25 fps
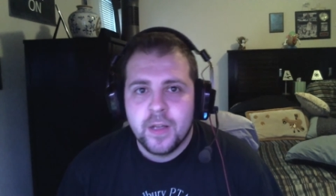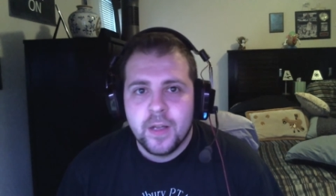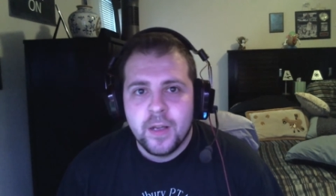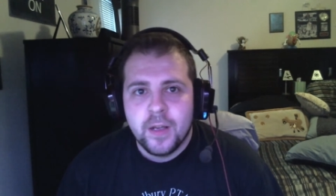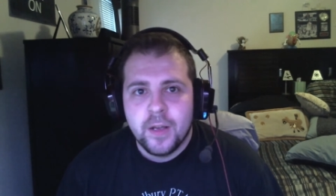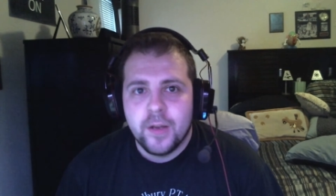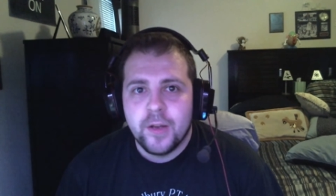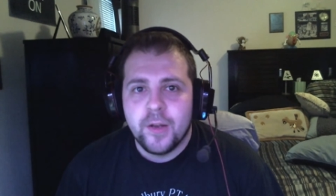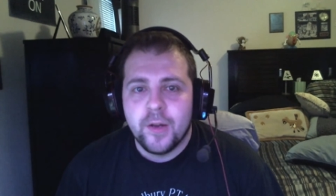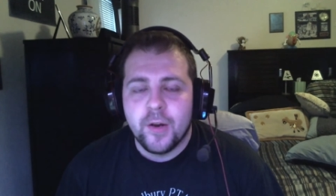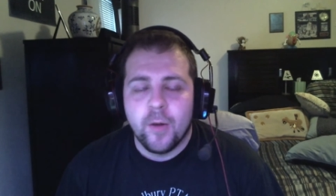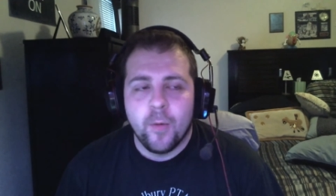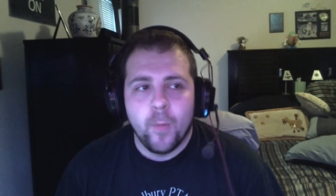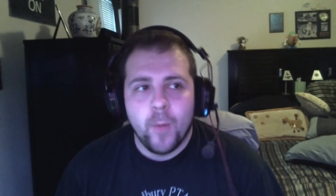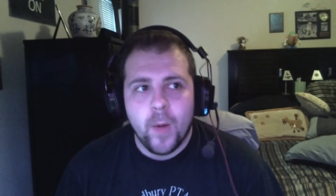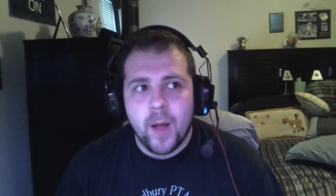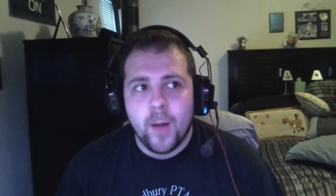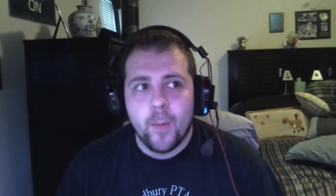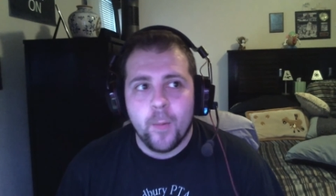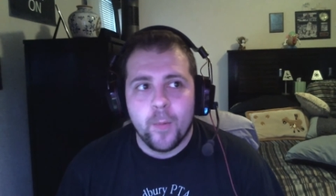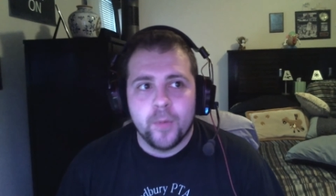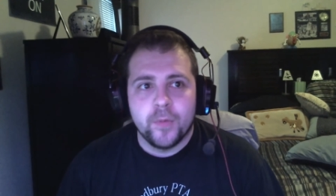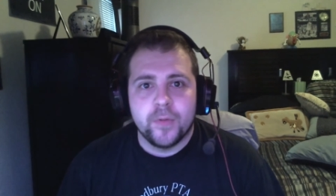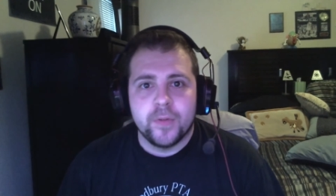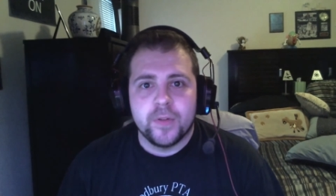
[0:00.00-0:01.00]
you know why
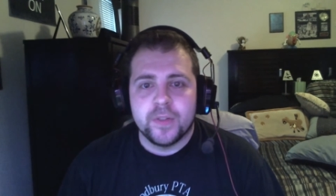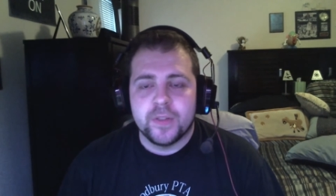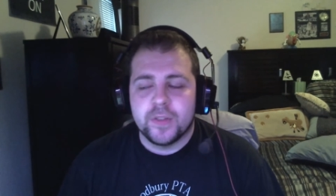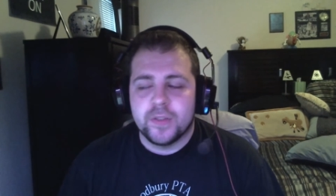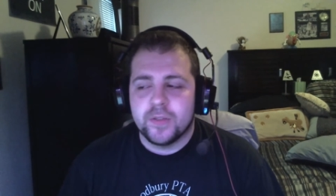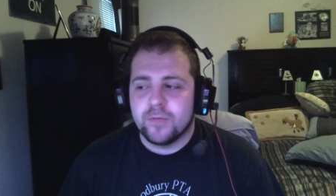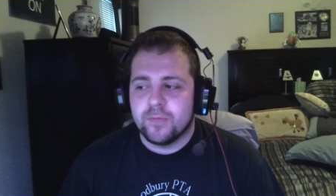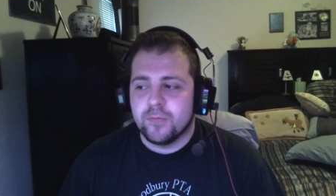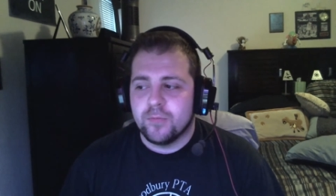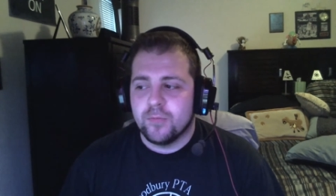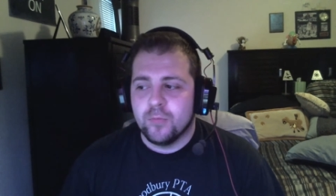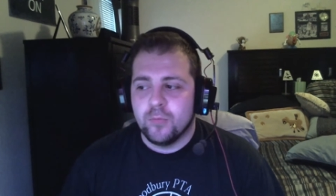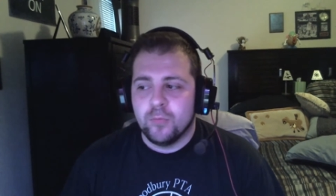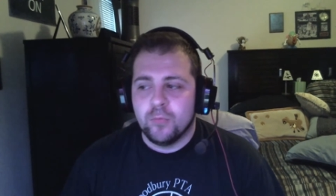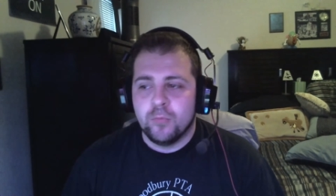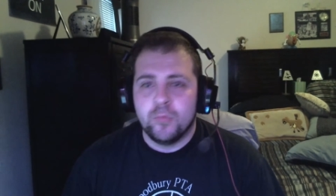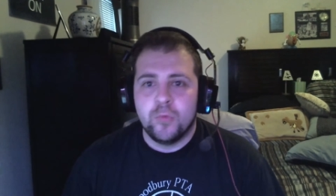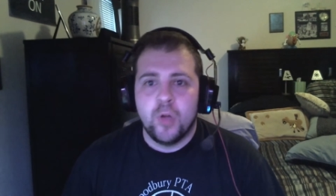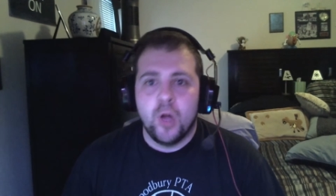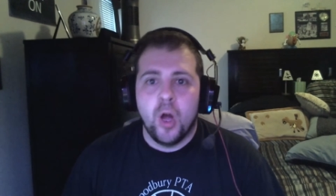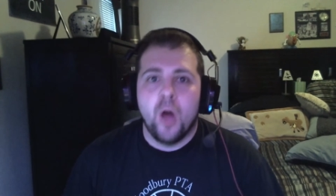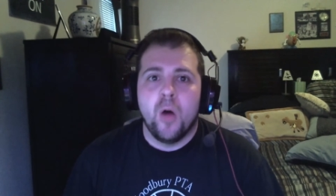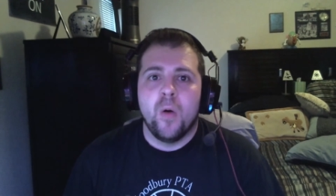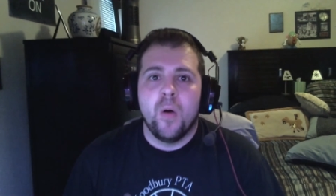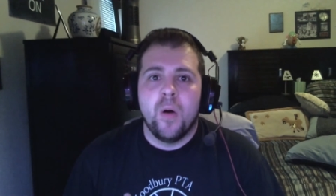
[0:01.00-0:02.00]
won't this
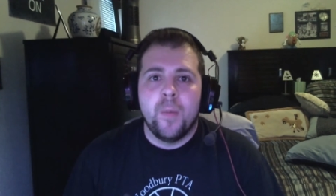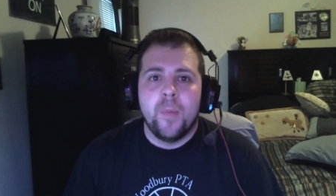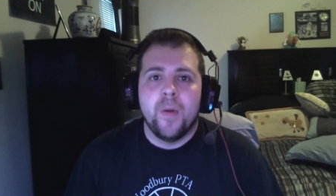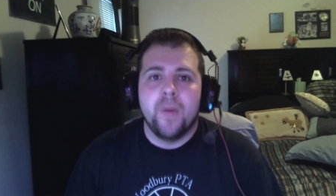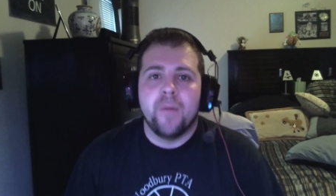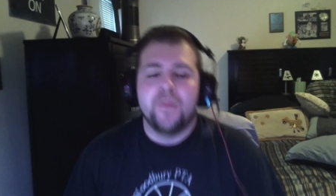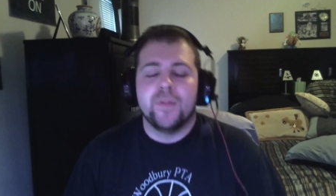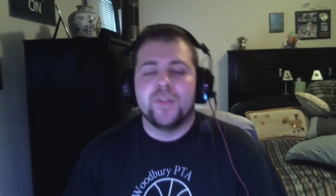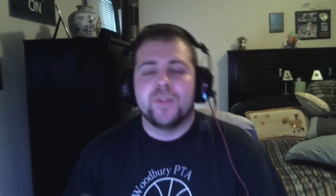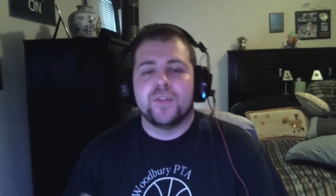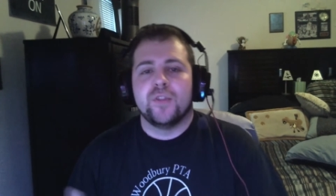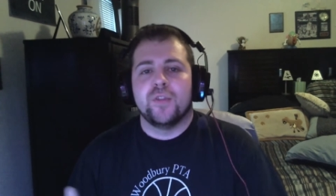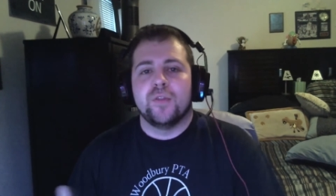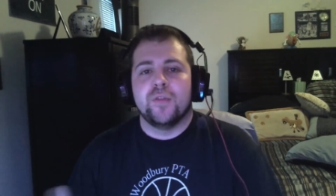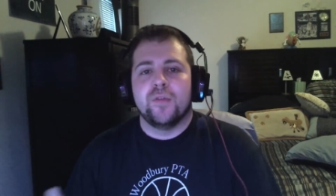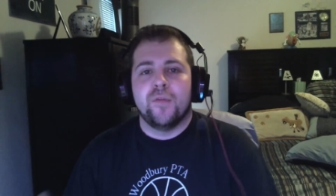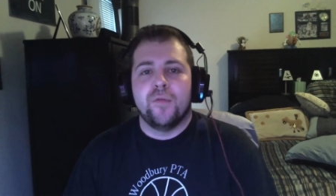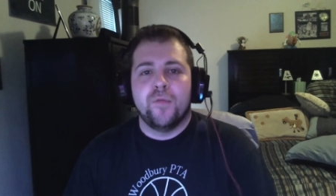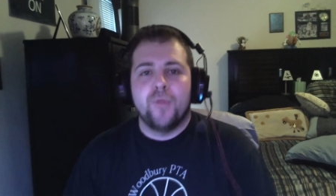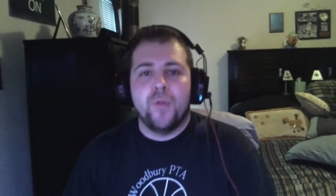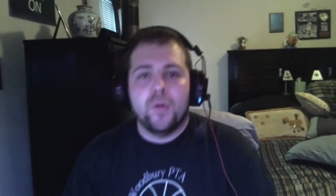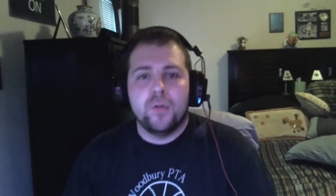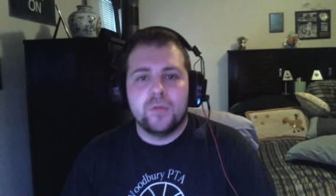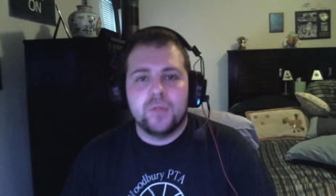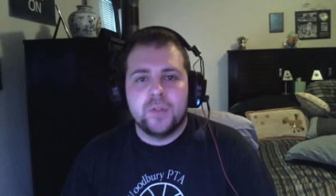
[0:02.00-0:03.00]
go above a certain
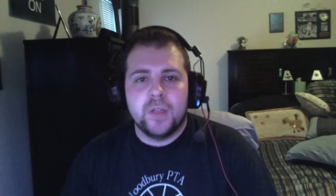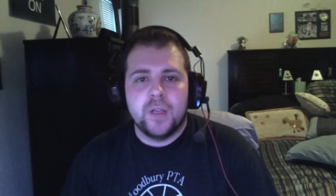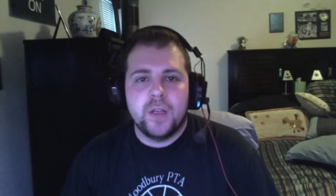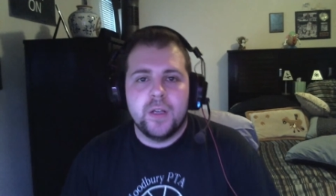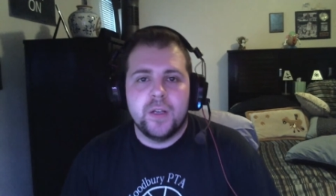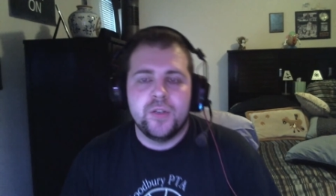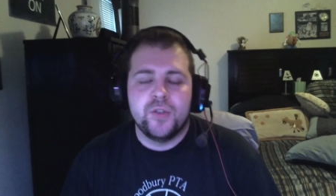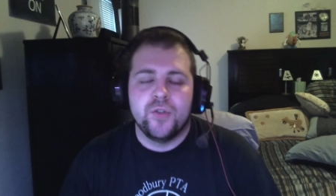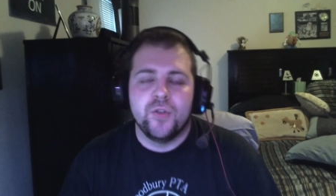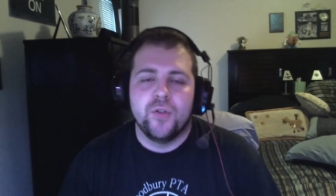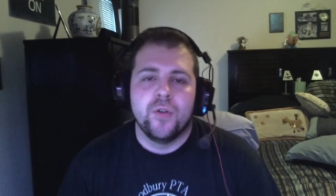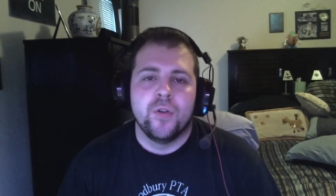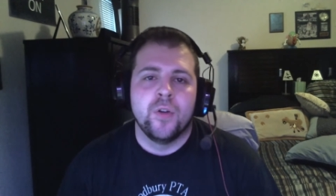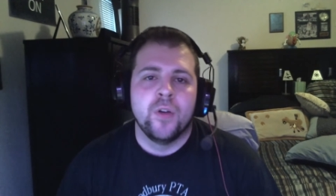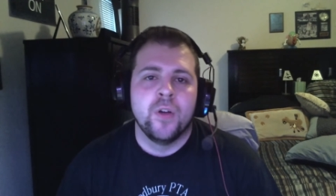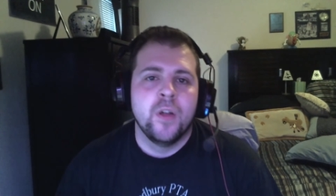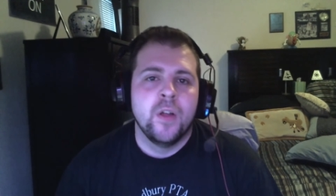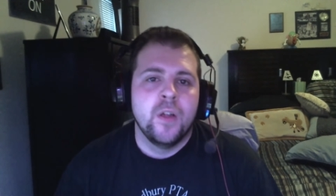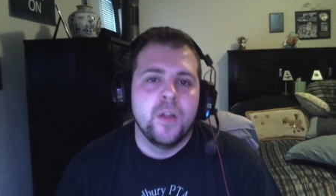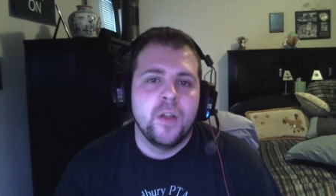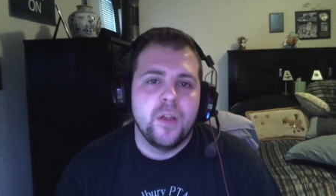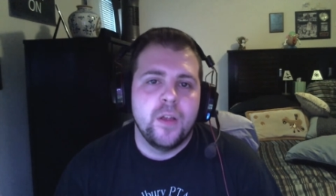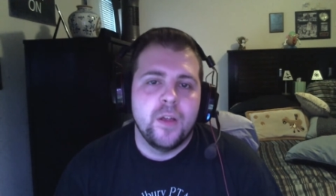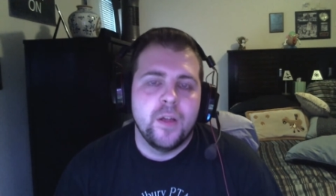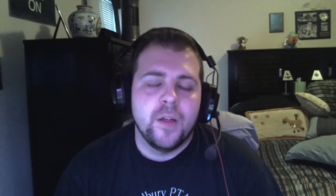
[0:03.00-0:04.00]
voltage or
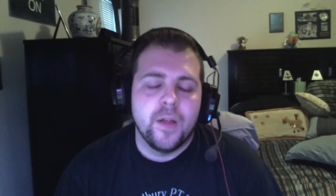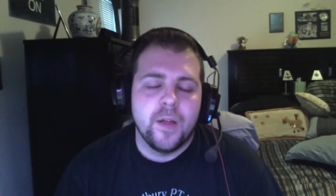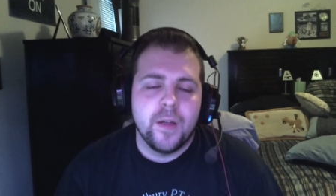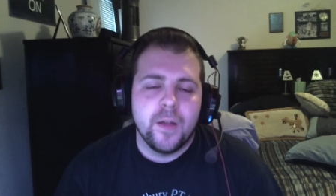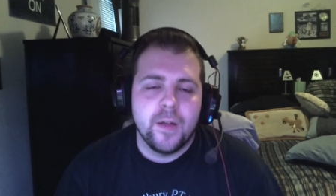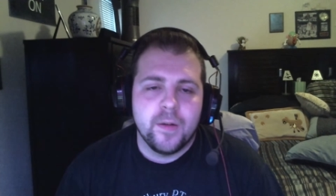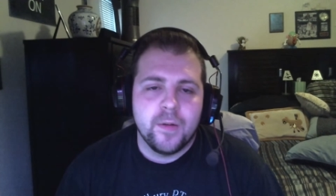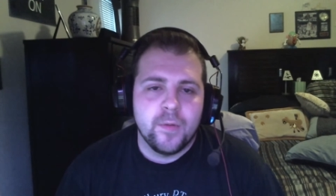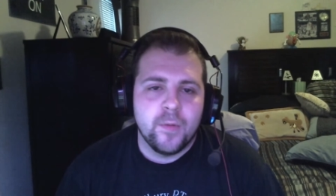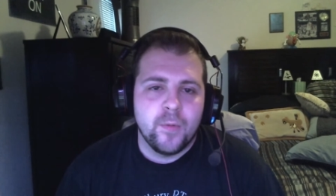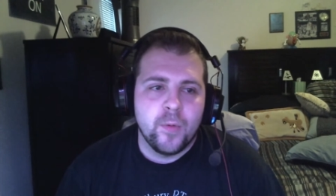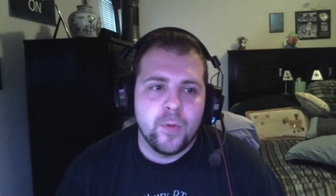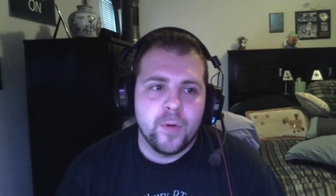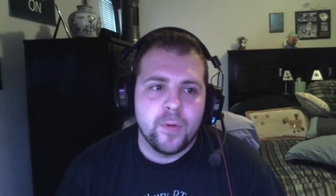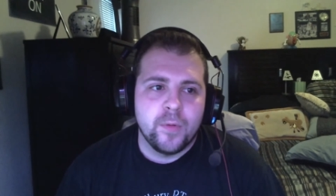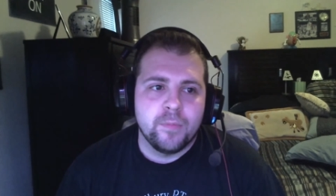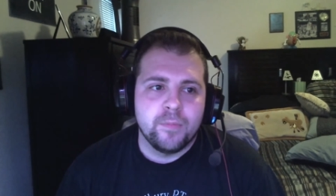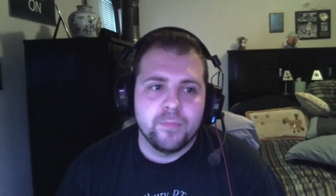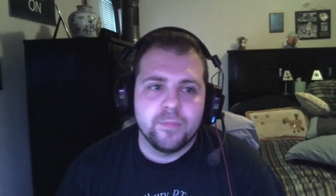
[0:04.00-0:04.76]
yeah or